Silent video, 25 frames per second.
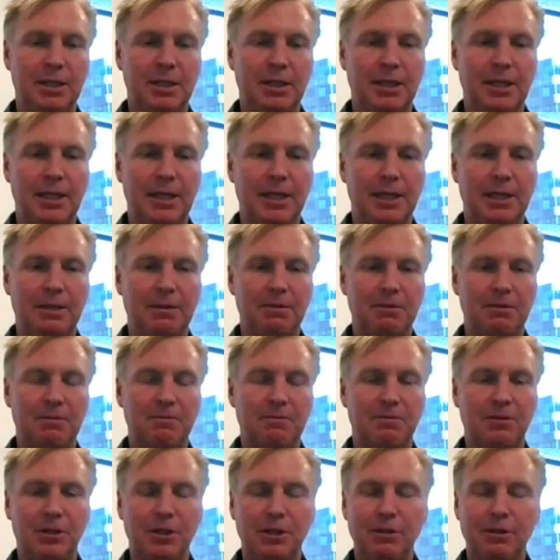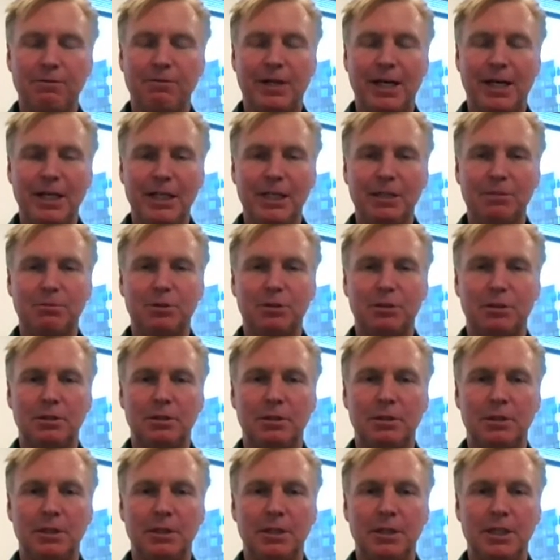a very valuable
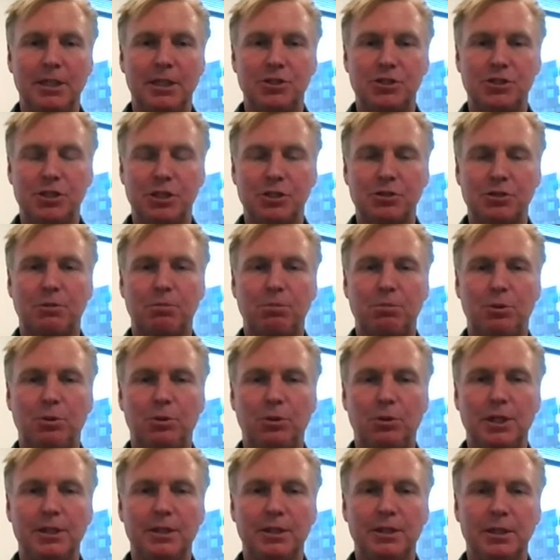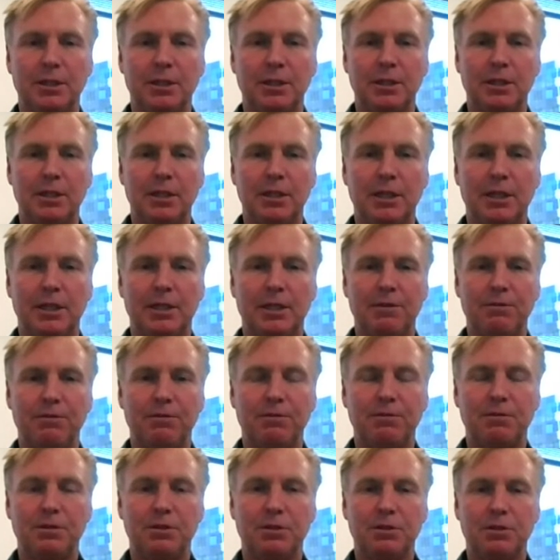and central point of
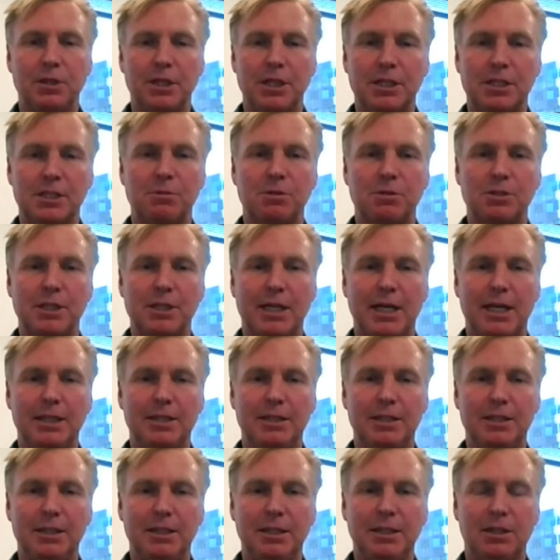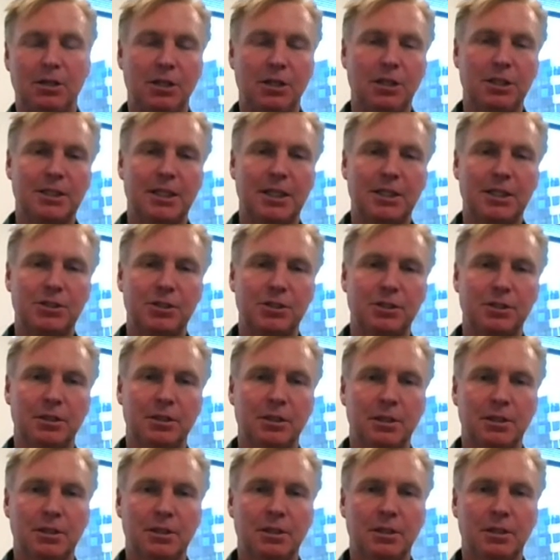your customer's IT architecture.
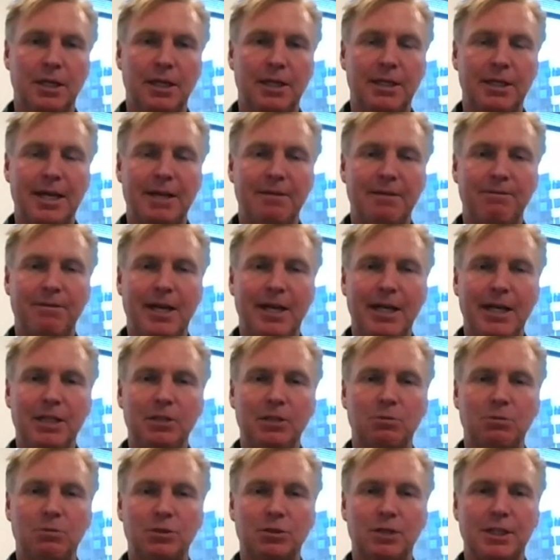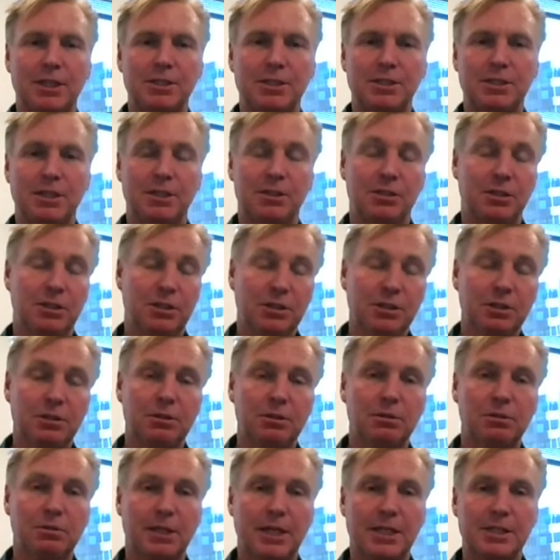And that value will transcend to
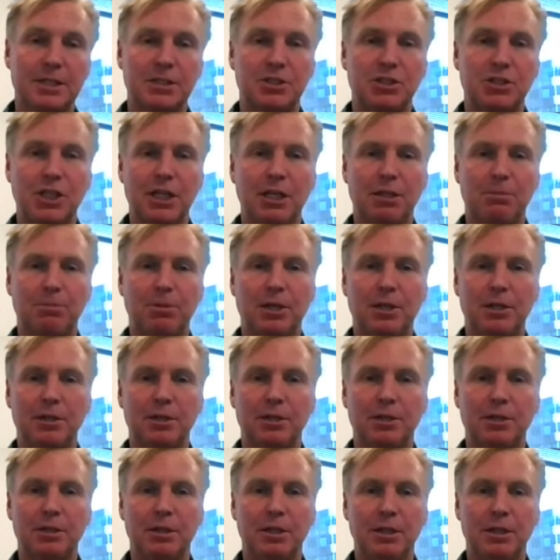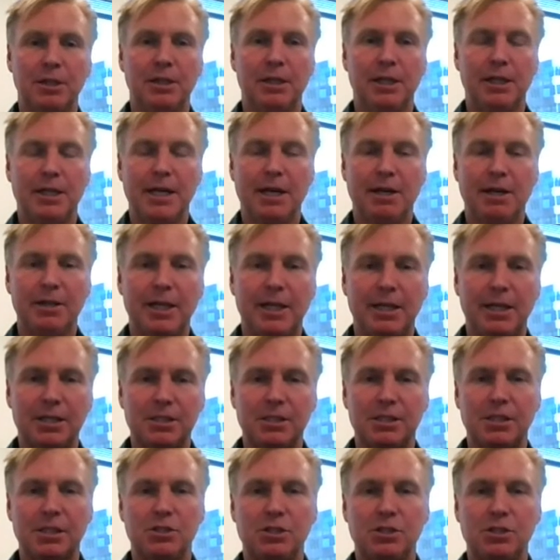you as a channel partner and how that
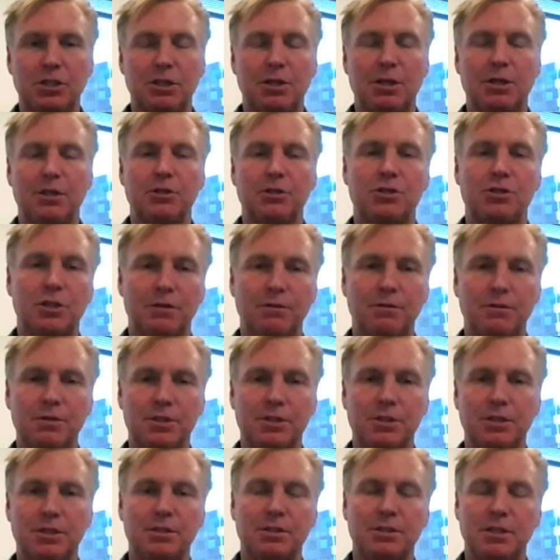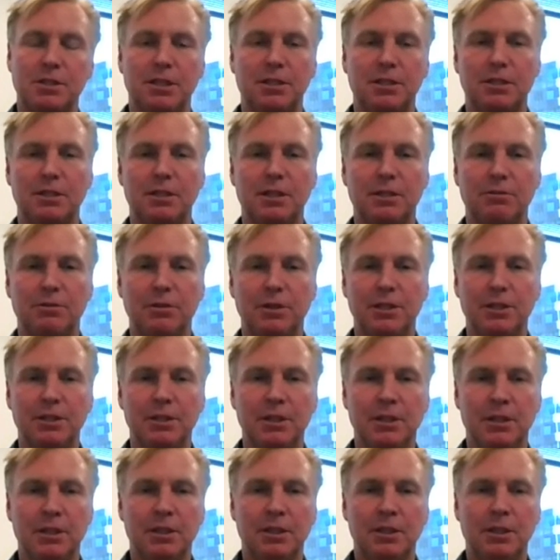extends to your other services in delivering
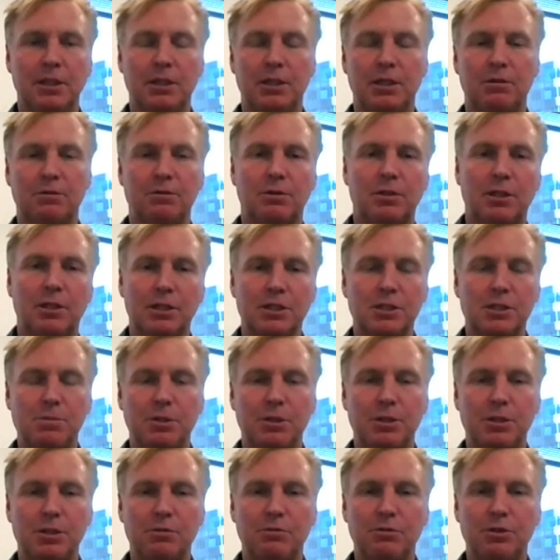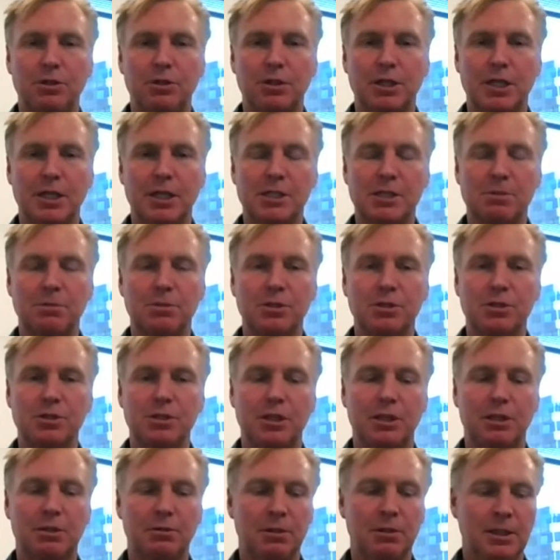an overall experience for your customers.
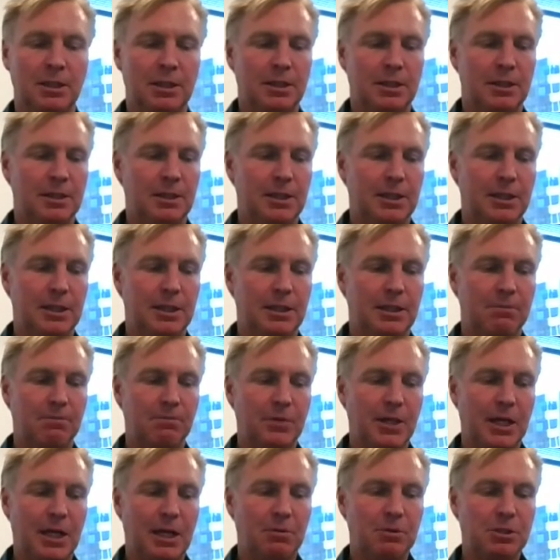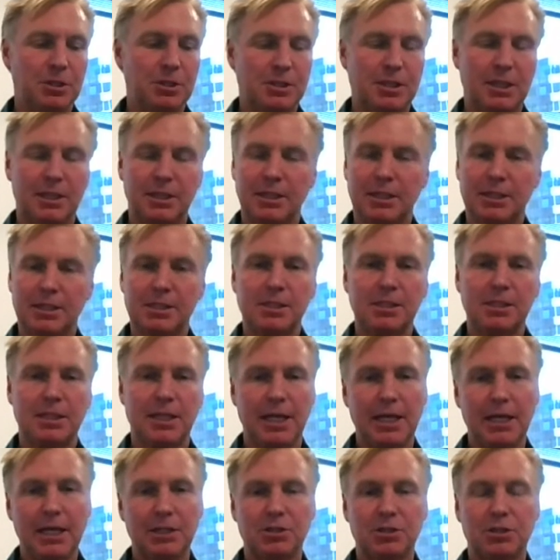So I would just say, let's
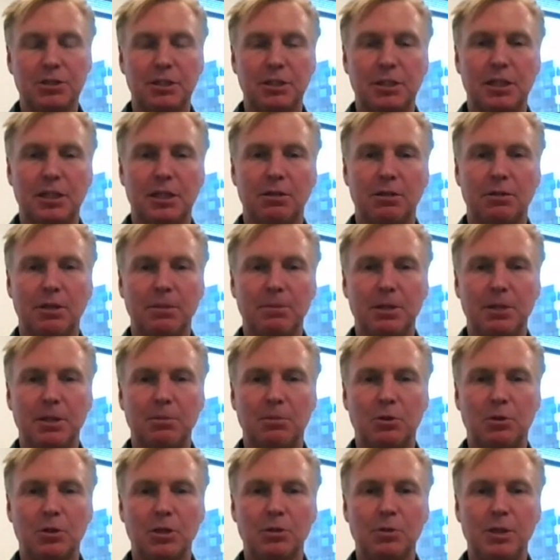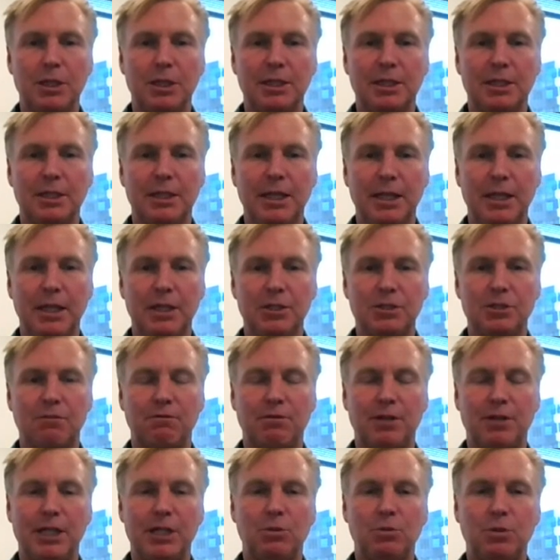engage. The more that we can engage and
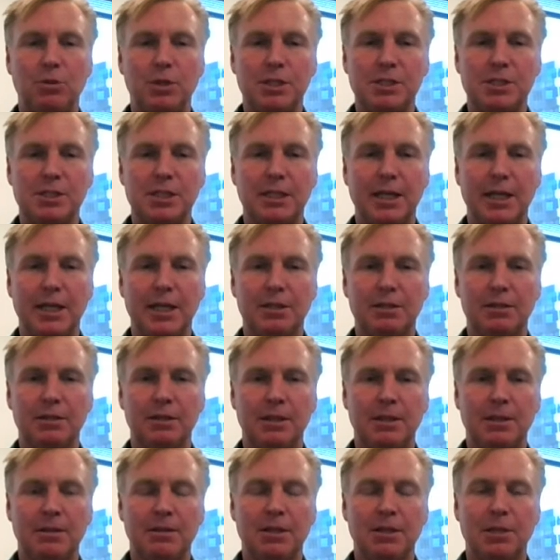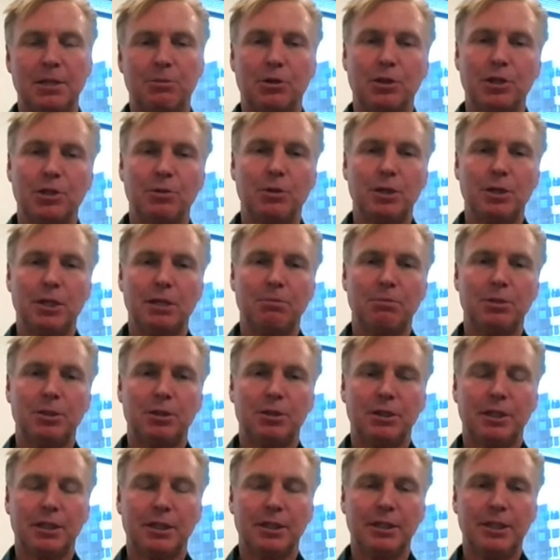find wins together, the more that we can
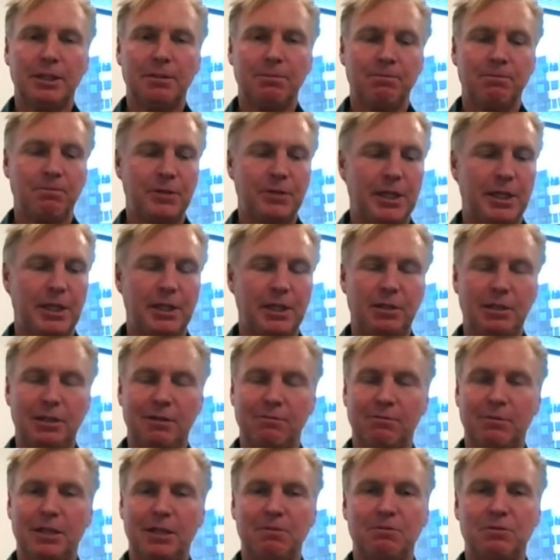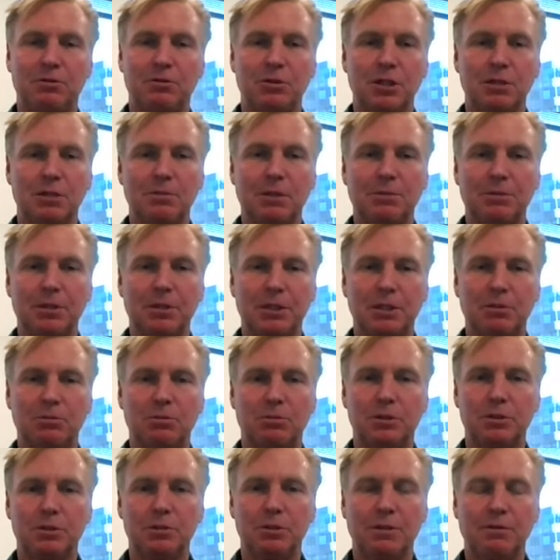build on them. And you have my full commitment that
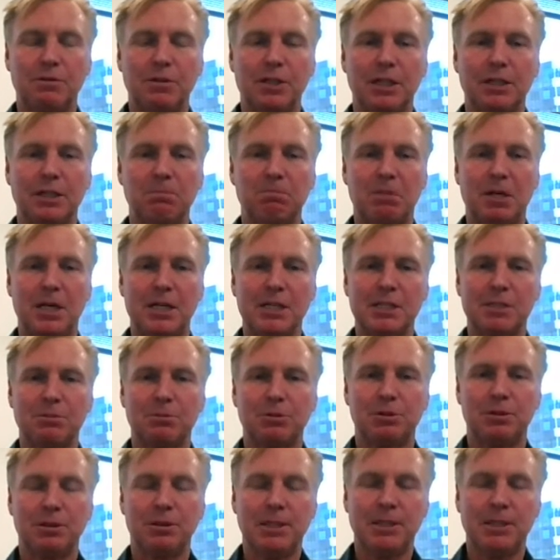we'll do everything possible